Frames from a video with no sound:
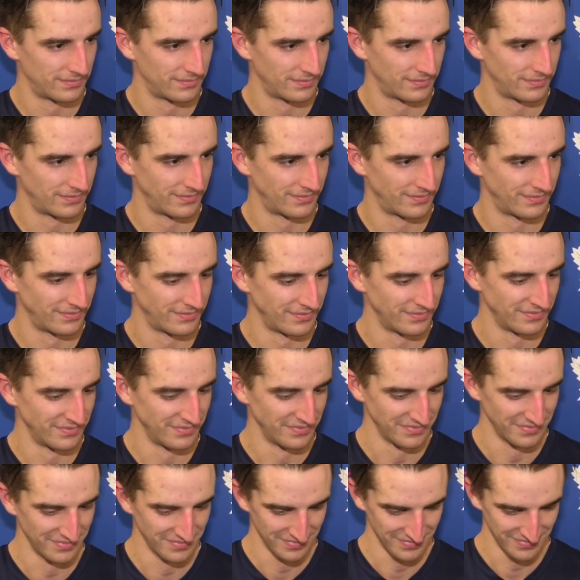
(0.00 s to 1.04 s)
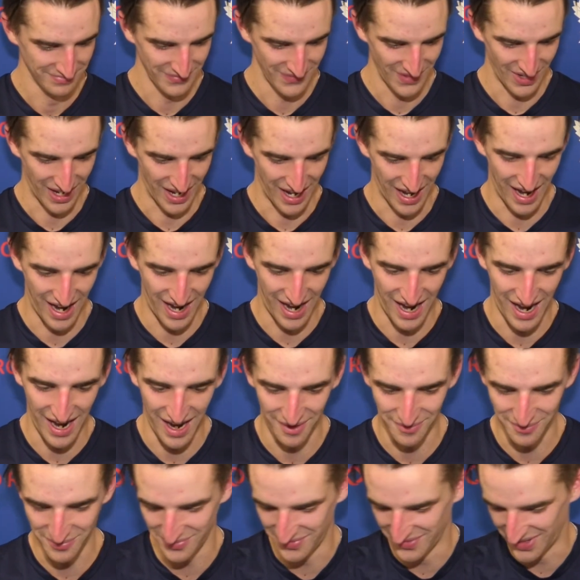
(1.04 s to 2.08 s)
scare you?
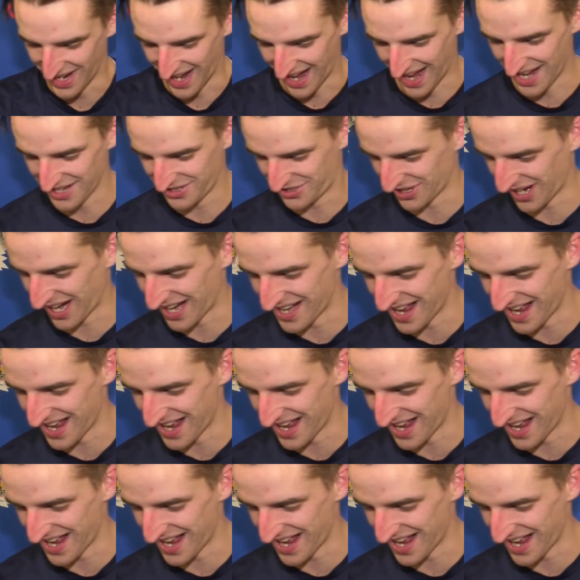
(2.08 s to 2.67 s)
I try